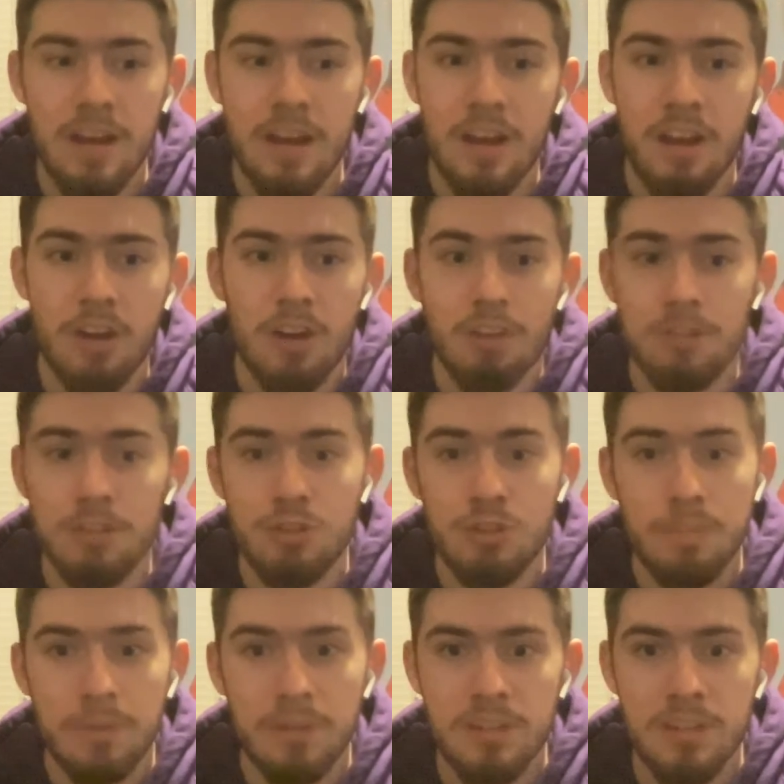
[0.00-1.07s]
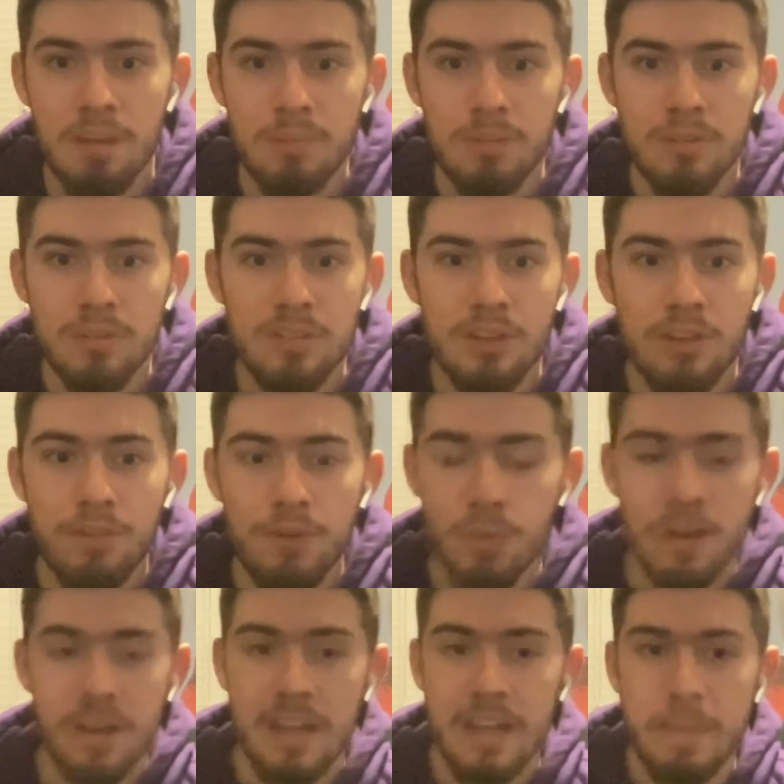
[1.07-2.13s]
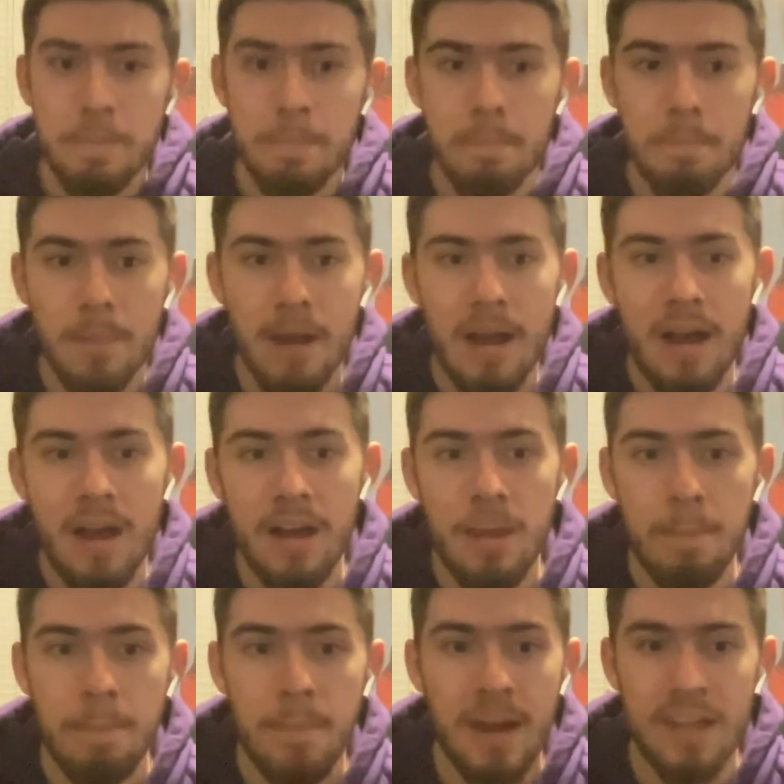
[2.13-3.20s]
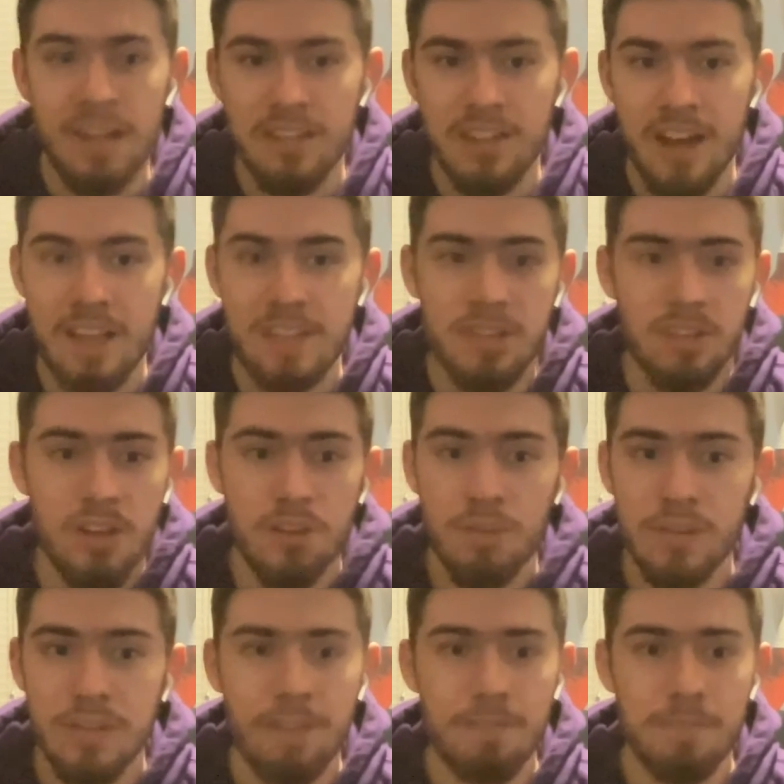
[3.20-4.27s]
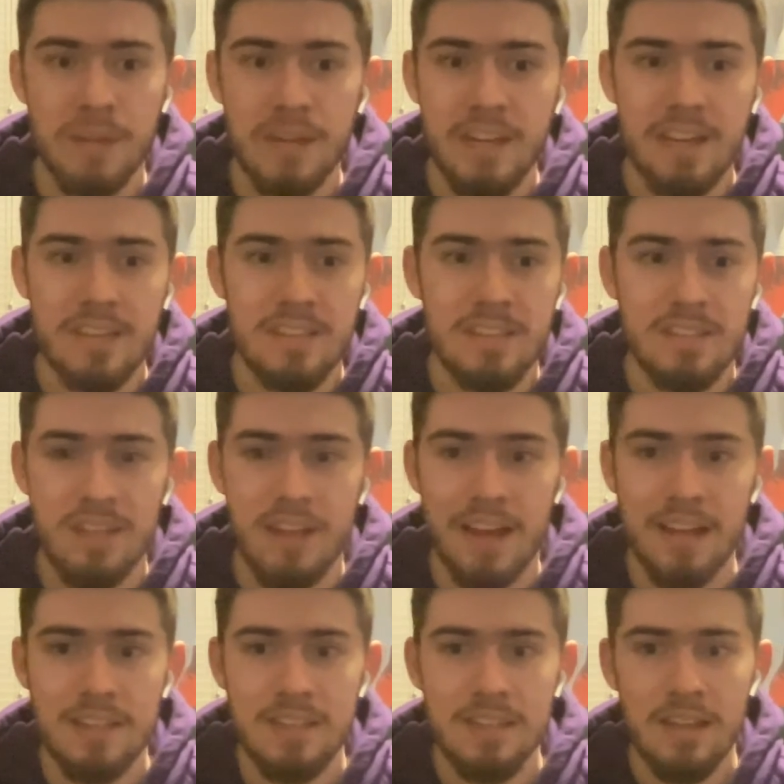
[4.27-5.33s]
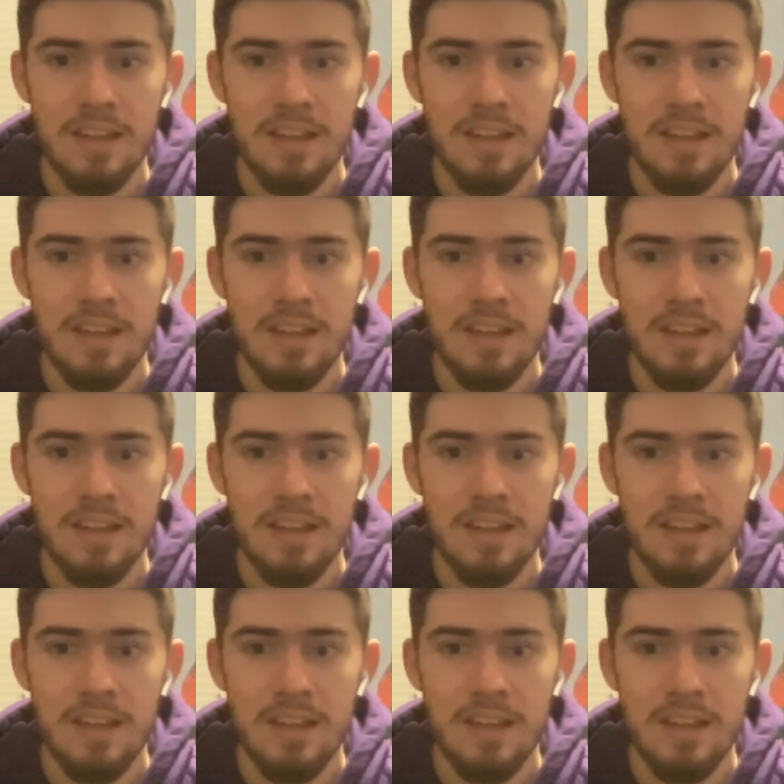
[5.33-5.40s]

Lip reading: called the Triple Double. So if you want to get my thoughts, along with everybody else's thoughts